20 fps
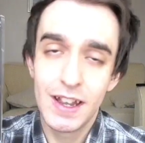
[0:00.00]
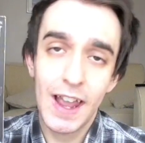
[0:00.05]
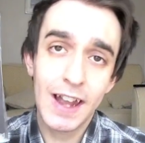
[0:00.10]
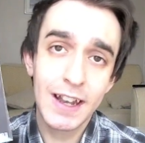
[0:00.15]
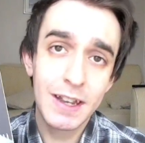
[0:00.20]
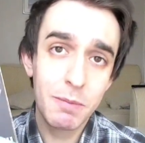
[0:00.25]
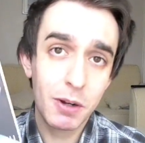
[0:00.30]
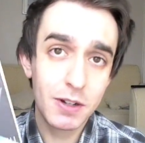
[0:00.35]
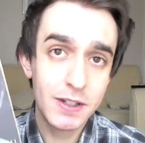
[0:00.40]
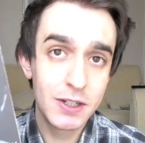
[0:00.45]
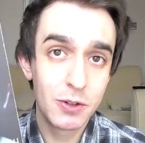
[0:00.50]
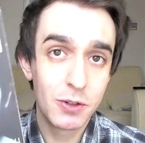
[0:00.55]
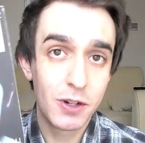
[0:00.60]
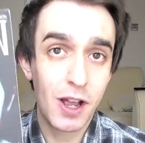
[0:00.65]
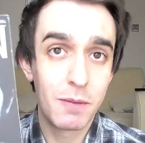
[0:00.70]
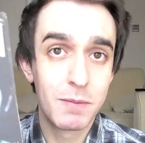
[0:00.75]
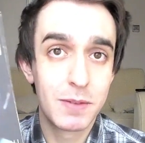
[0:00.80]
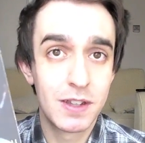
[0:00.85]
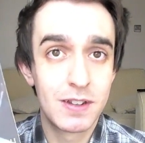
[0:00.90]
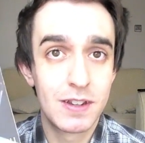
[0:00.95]
Anybody who
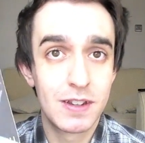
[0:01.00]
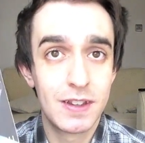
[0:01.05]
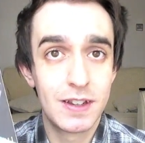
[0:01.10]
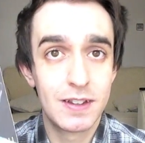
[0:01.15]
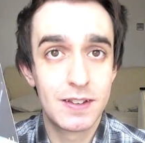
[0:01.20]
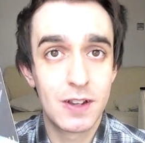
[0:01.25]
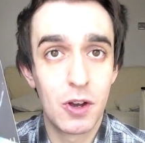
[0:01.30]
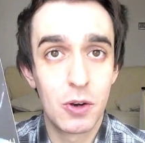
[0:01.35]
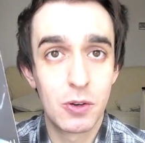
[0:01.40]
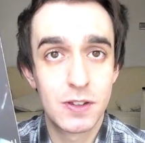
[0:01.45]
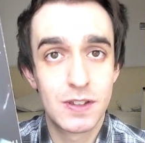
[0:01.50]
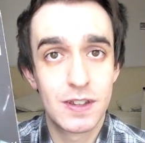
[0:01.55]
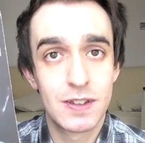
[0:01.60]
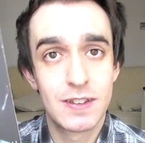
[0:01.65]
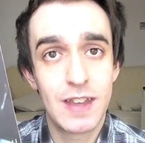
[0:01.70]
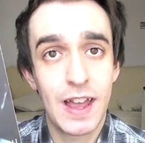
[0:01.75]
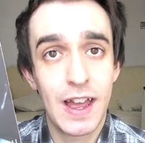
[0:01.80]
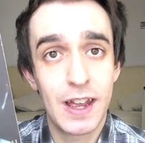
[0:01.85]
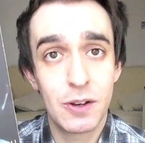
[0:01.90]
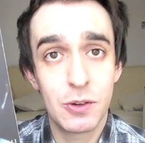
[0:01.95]
comes into these
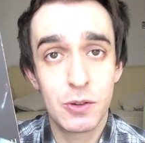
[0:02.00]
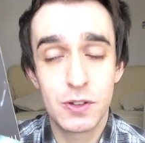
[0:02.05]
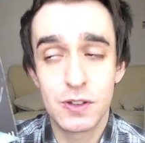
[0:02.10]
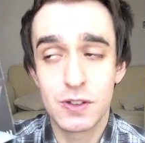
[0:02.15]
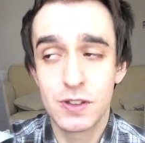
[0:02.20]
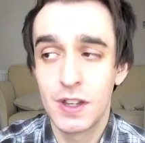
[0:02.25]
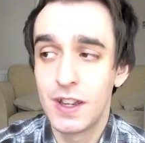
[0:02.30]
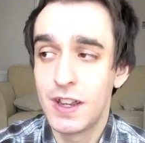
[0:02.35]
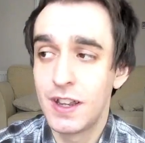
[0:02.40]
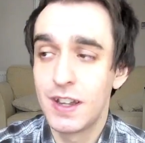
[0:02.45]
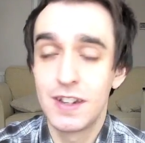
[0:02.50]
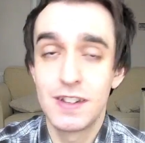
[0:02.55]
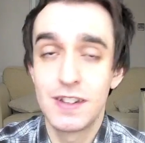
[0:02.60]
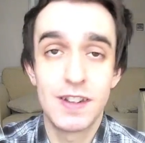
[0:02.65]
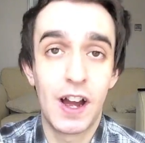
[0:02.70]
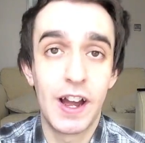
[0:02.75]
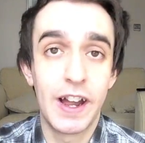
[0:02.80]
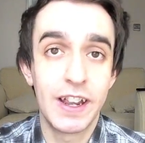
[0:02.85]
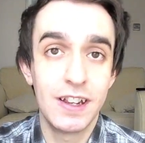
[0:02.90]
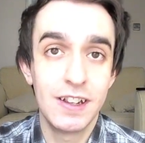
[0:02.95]
ghosts' house,
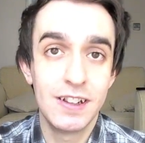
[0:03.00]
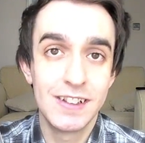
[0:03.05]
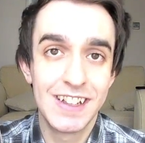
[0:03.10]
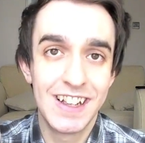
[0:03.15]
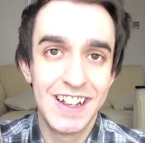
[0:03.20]
die.